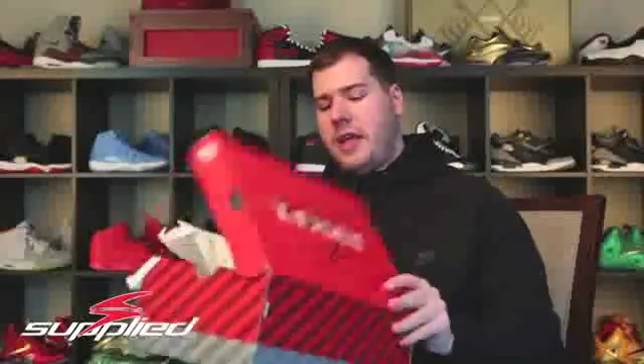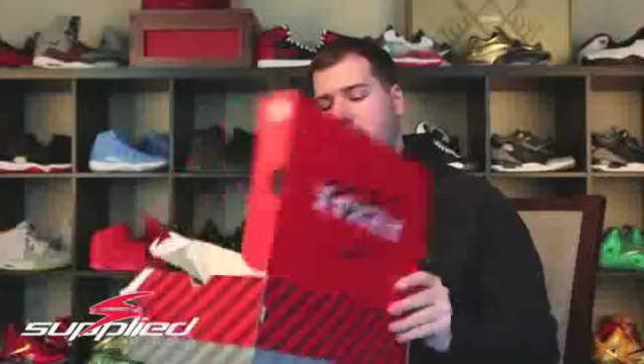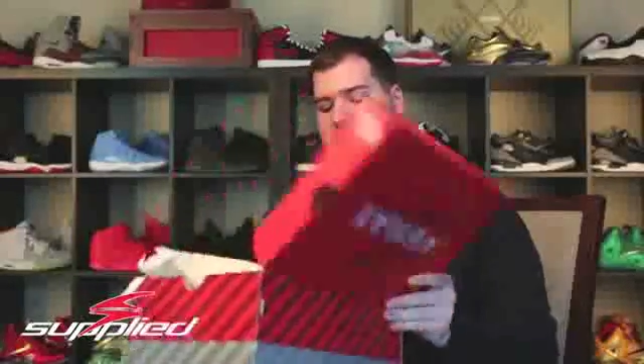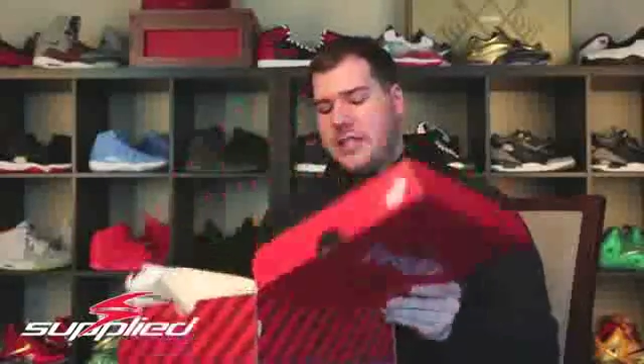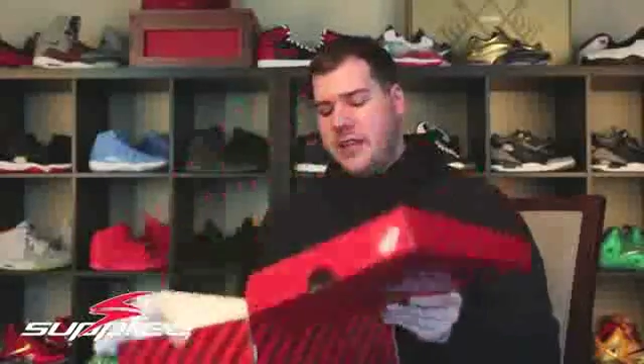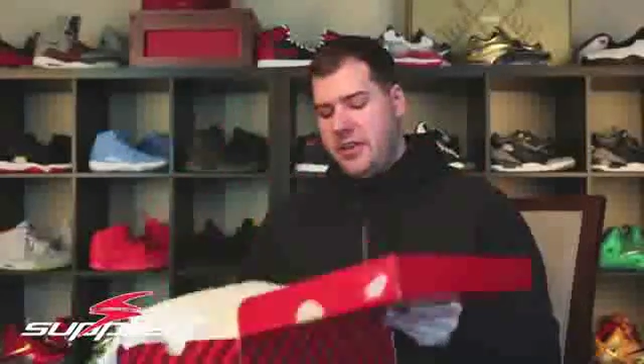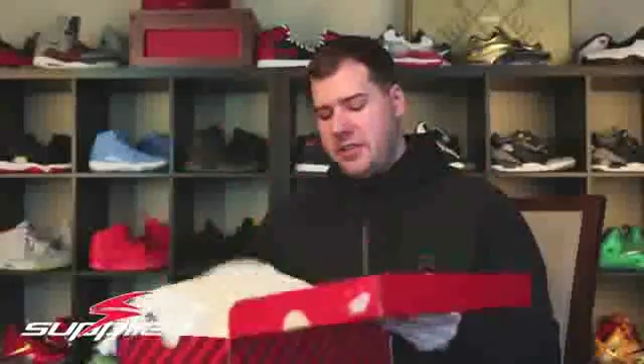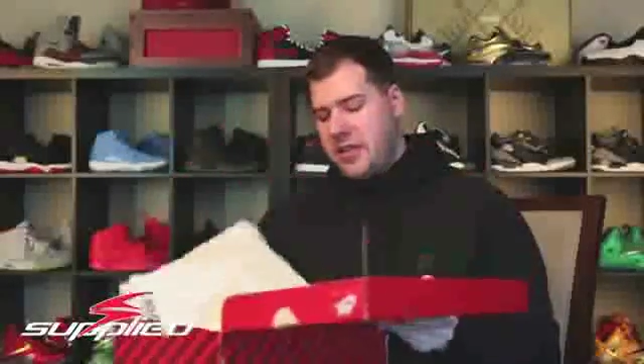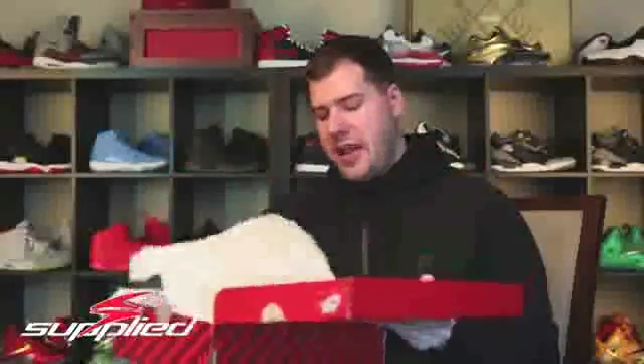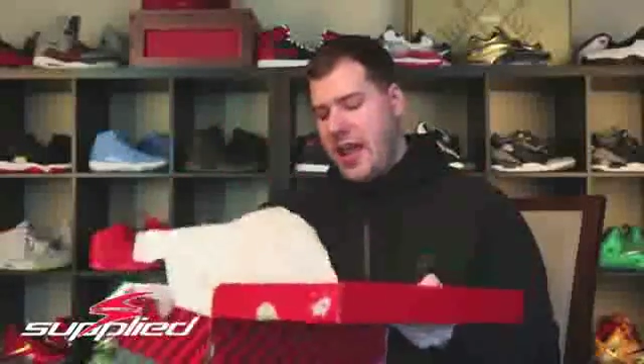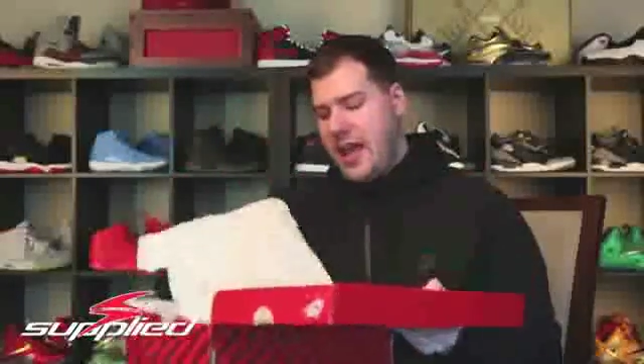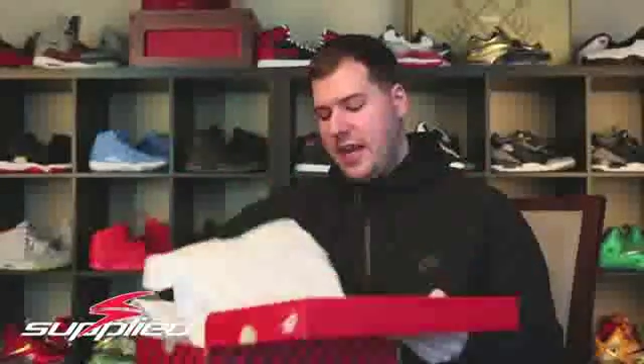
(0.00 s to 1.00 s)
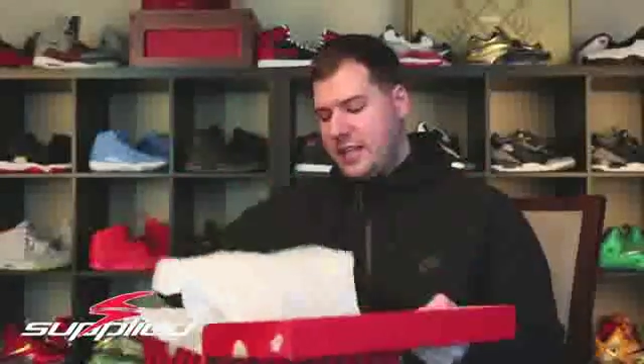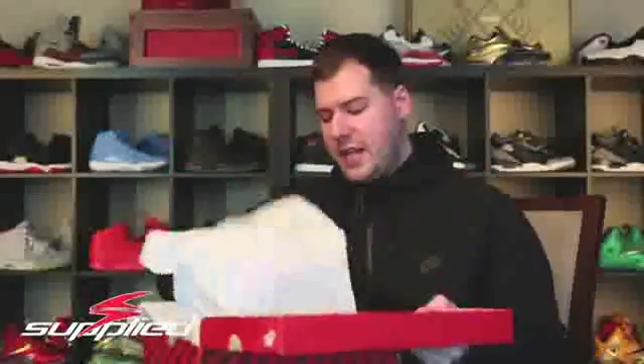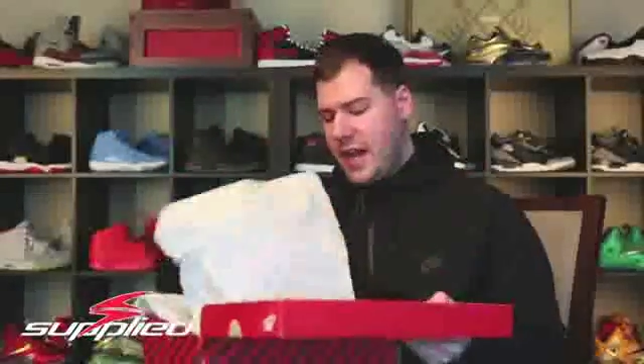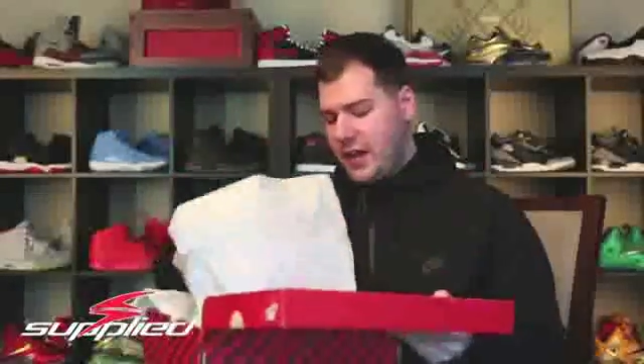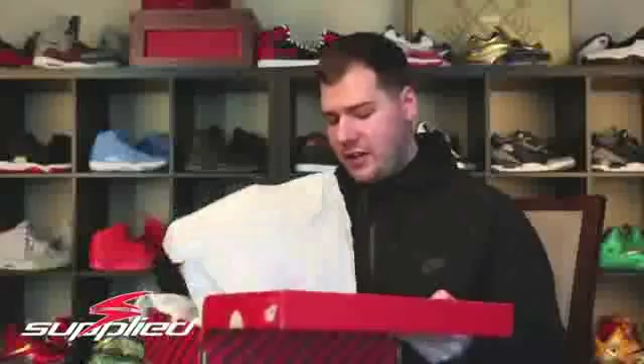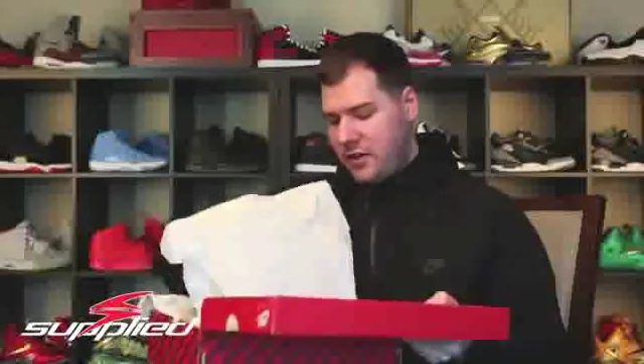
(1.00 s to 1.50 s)
like I said, there's a hang
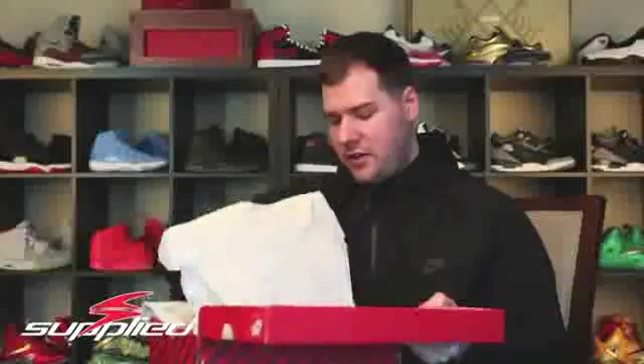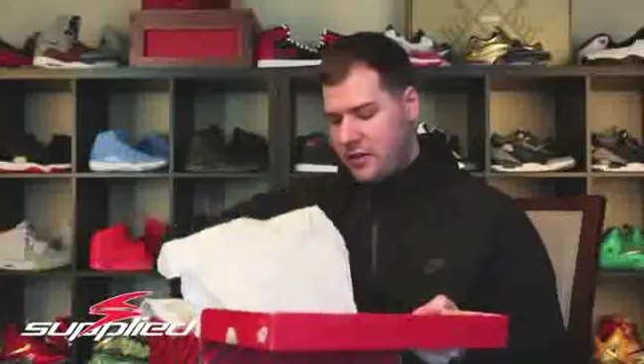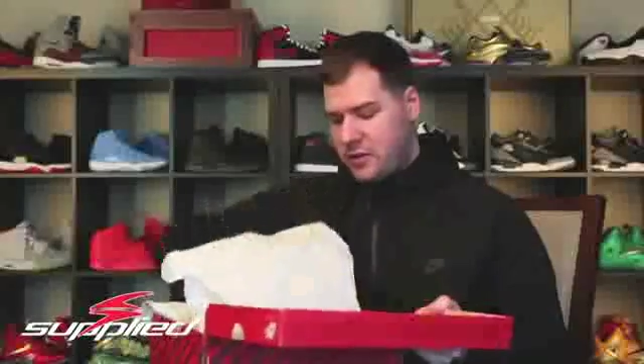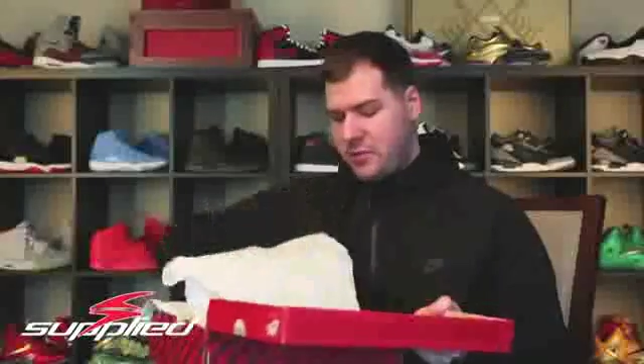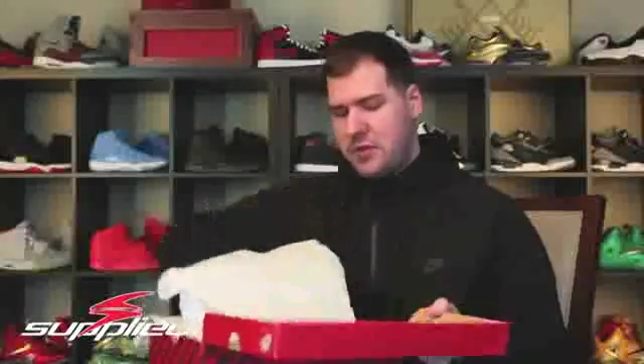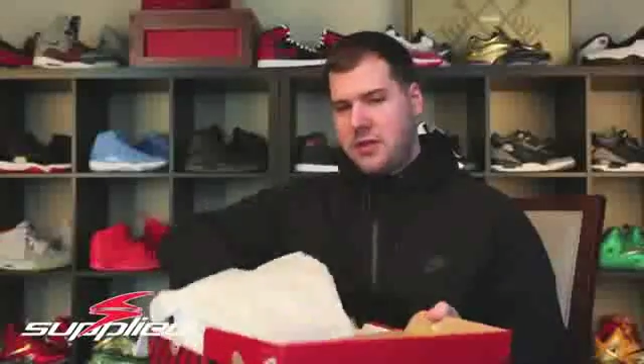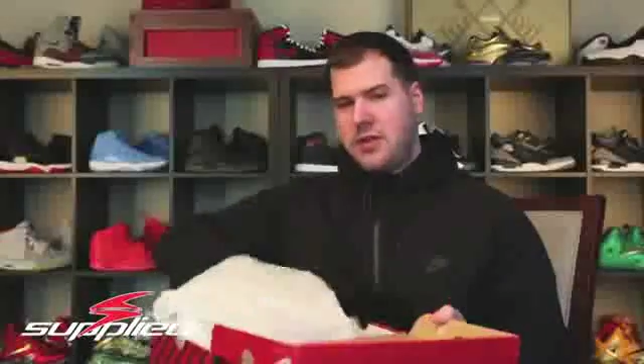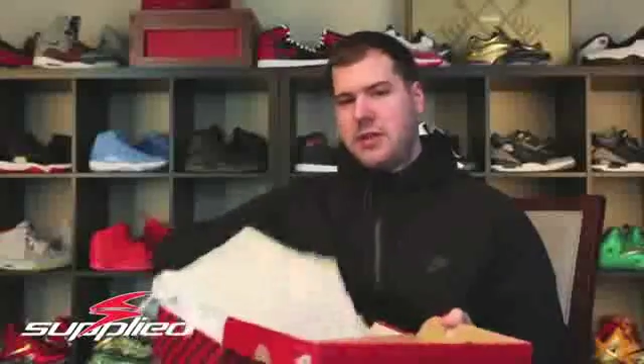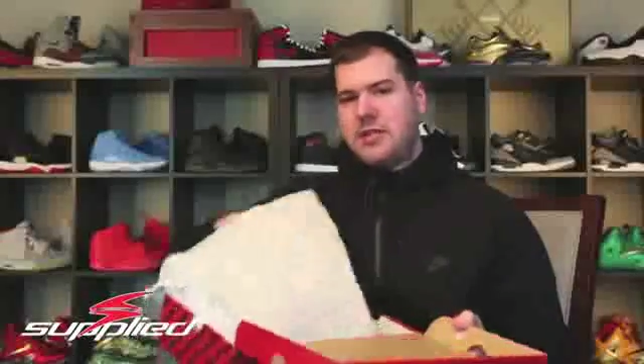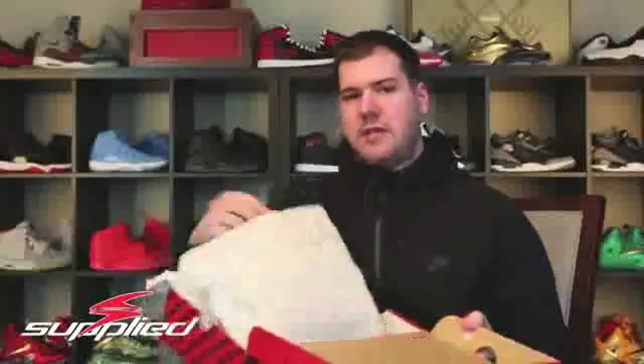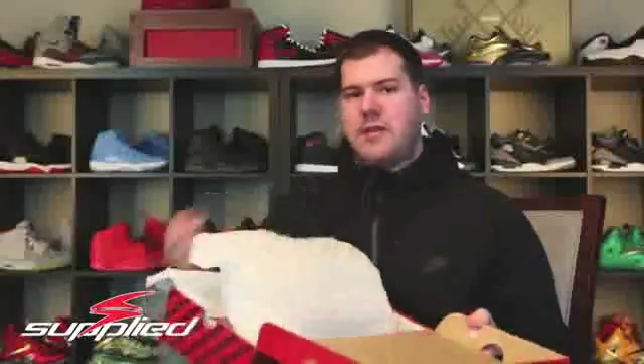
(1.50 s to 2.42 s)
tag that goes with this.